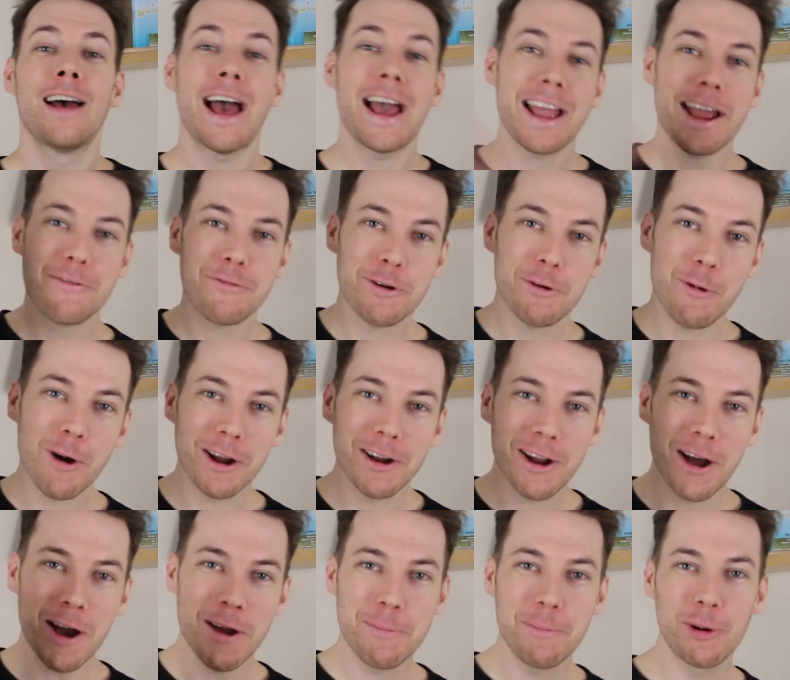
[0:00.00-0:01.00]
Hey
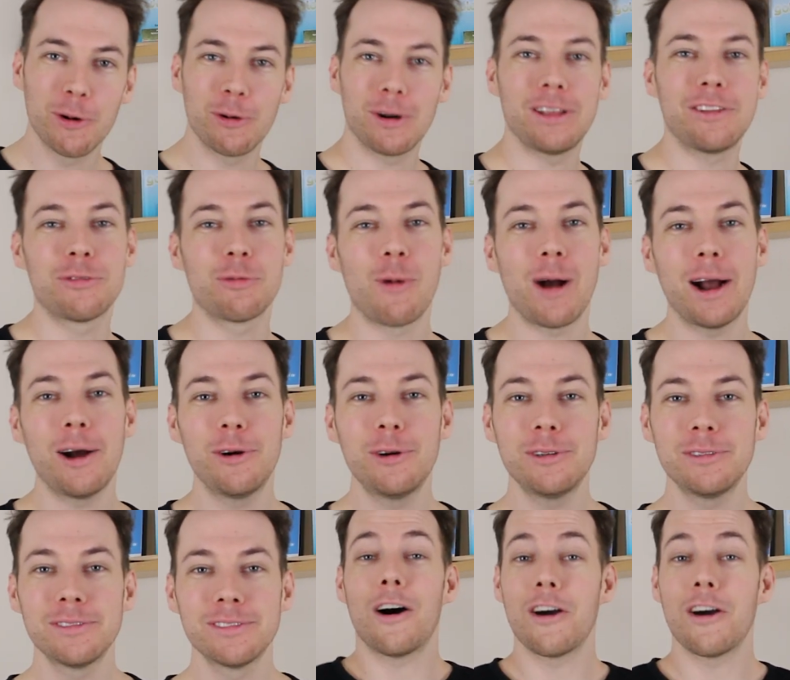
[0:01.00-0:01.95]
everyone, hope all is well.